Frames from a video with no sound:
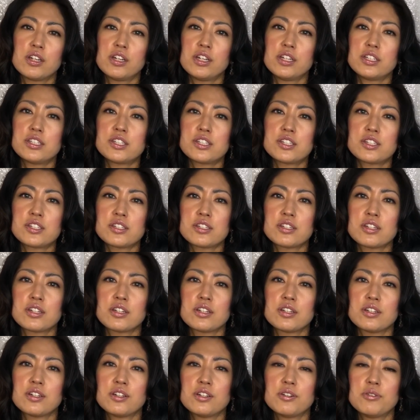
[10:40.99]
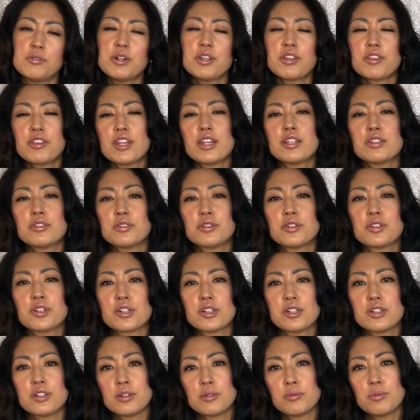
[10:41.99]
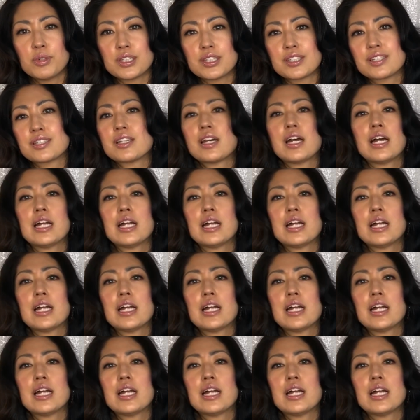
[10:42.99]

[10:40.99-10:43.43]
It's one thing to learn what's